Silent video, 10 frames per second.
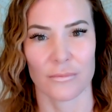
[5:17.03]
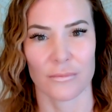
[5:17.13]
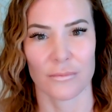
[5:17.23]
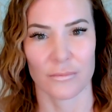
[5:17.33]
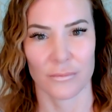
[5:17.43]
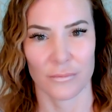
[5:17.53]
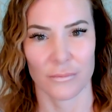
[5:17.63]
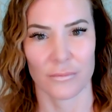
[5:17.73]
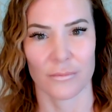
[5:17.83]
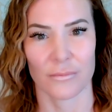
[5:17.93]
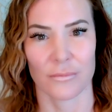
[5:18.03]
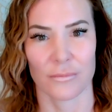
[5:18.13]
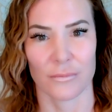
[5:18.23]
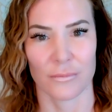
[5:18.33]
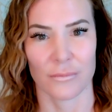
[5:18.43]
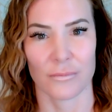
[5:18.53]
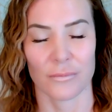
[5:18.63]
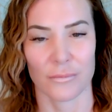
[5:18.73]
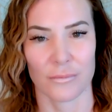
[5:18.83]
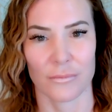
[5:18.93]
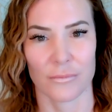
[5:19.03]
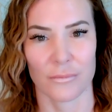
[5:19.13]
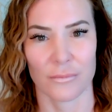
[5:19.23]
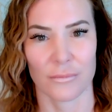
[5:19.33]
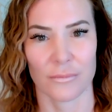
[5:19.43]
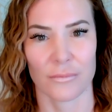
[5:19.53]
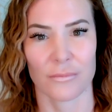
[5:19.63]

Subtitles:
(not speaking)